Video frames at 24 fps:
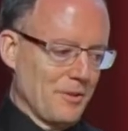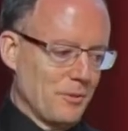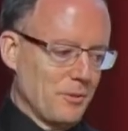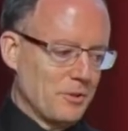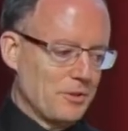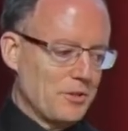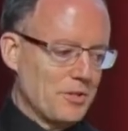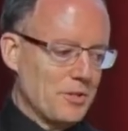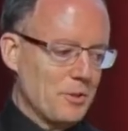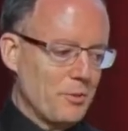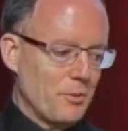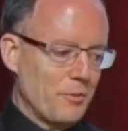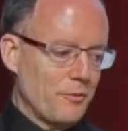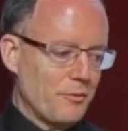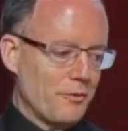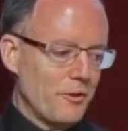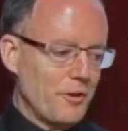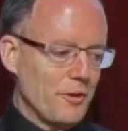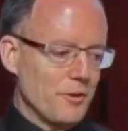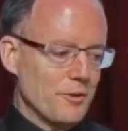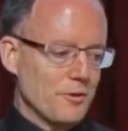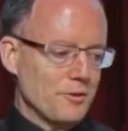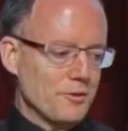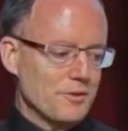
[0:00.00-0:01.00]
which she
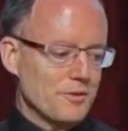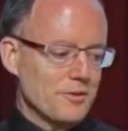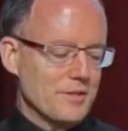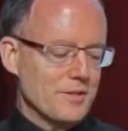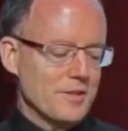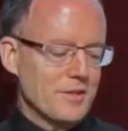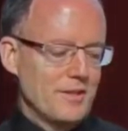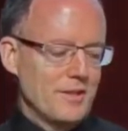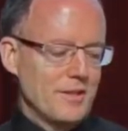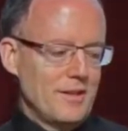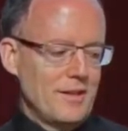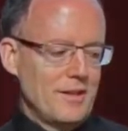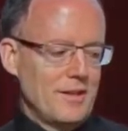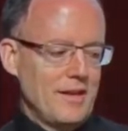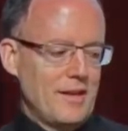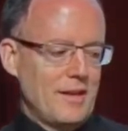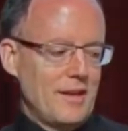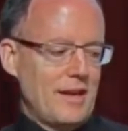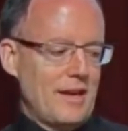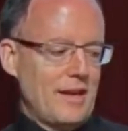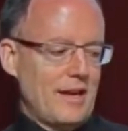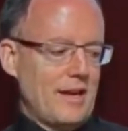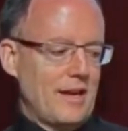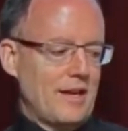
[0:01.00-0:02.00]
refused.
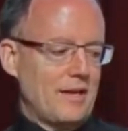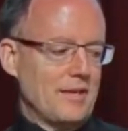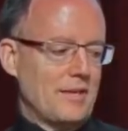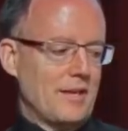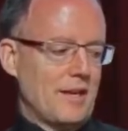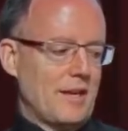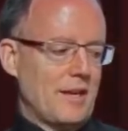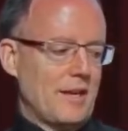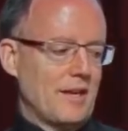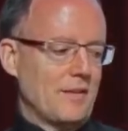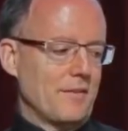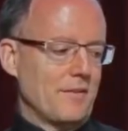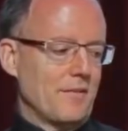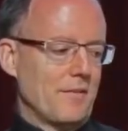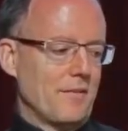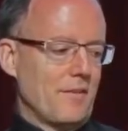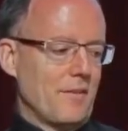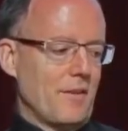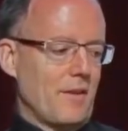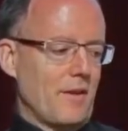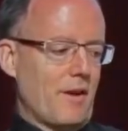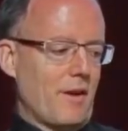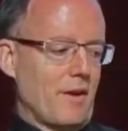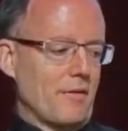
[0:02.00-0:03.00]
And
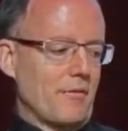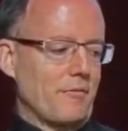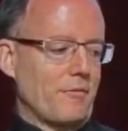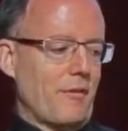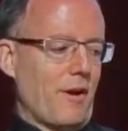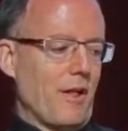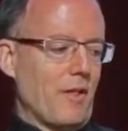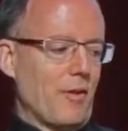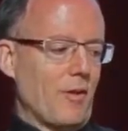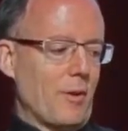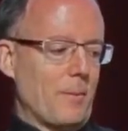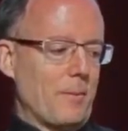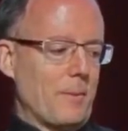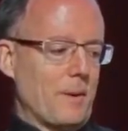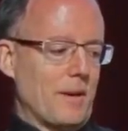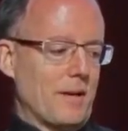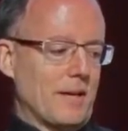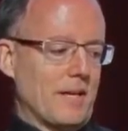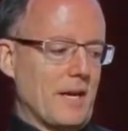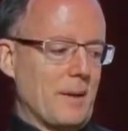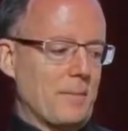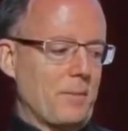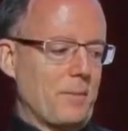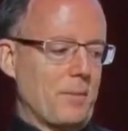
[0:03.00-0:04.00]
on follow-up, a
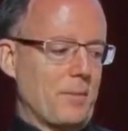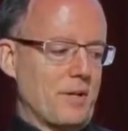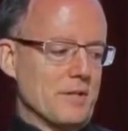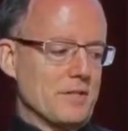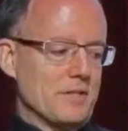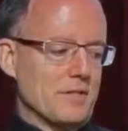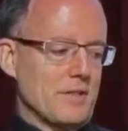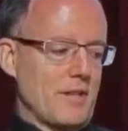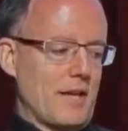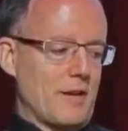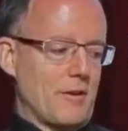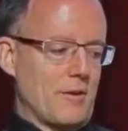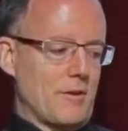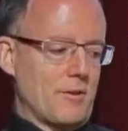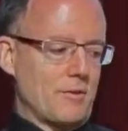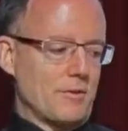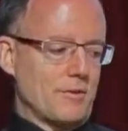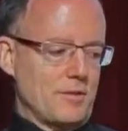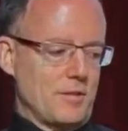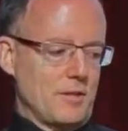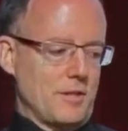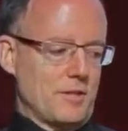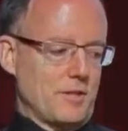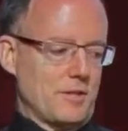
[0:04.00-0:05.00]
couple months later,
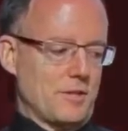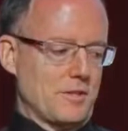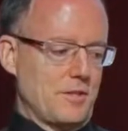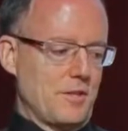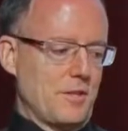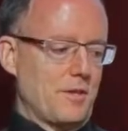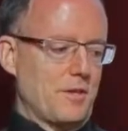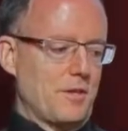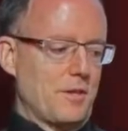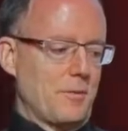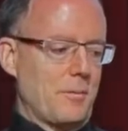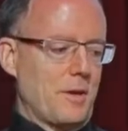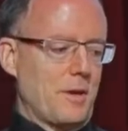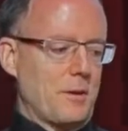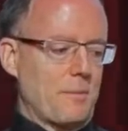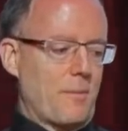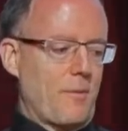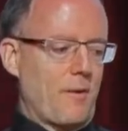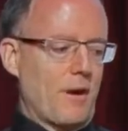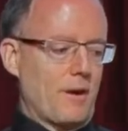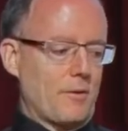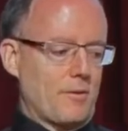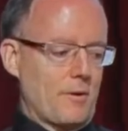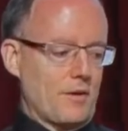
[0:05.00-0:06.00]
she had continued to make
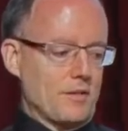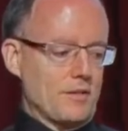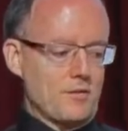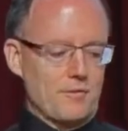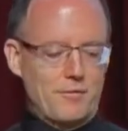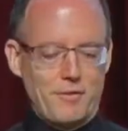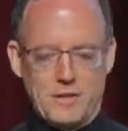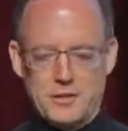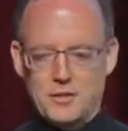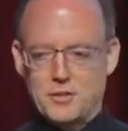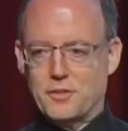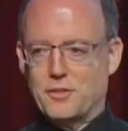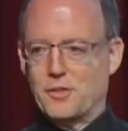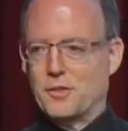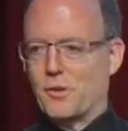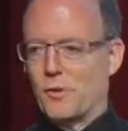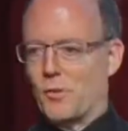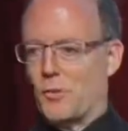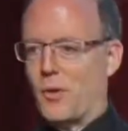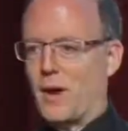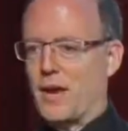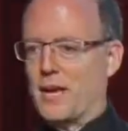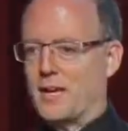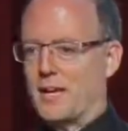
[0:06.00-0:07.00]
progress. Eventually,
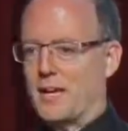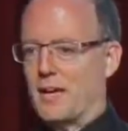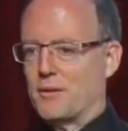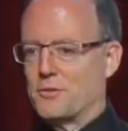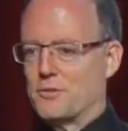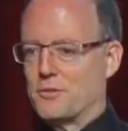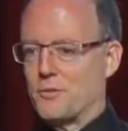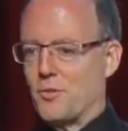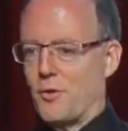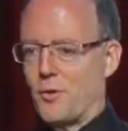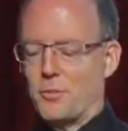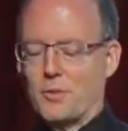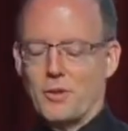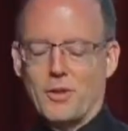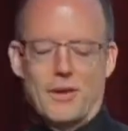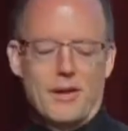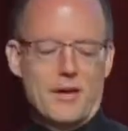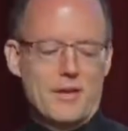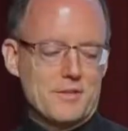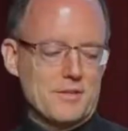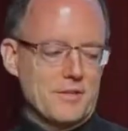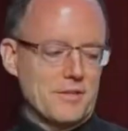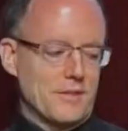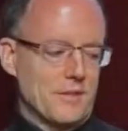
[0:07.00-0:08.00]
her white counts
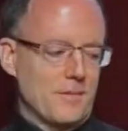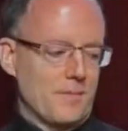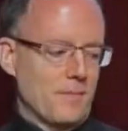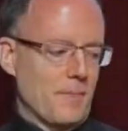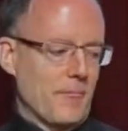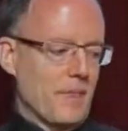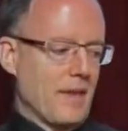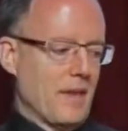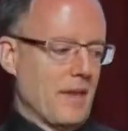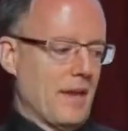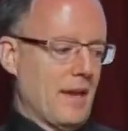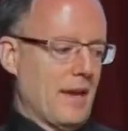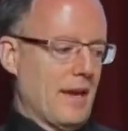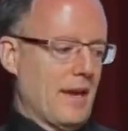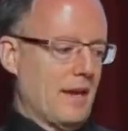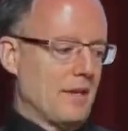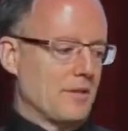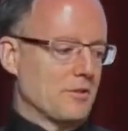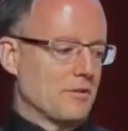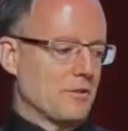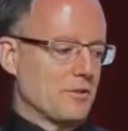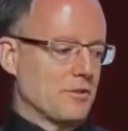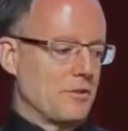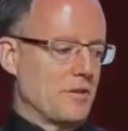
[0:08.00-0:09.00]
normalized,
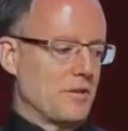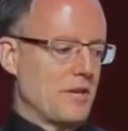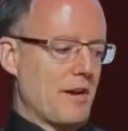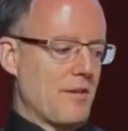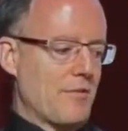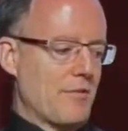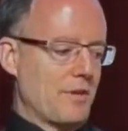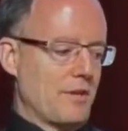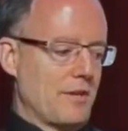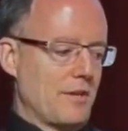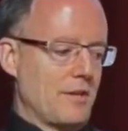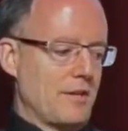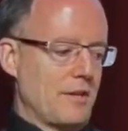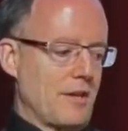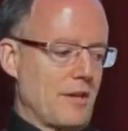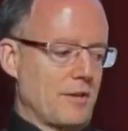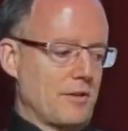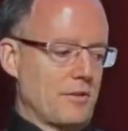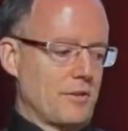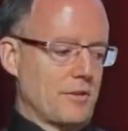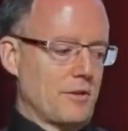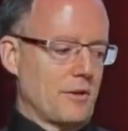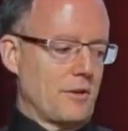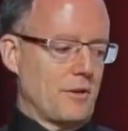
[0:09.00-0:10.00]
and so she never did
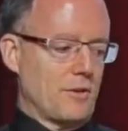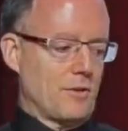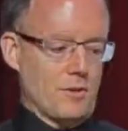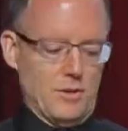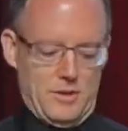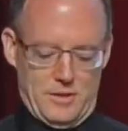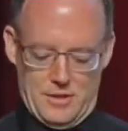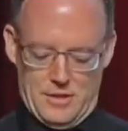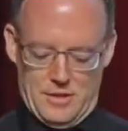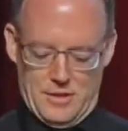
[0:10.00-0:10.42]
undergo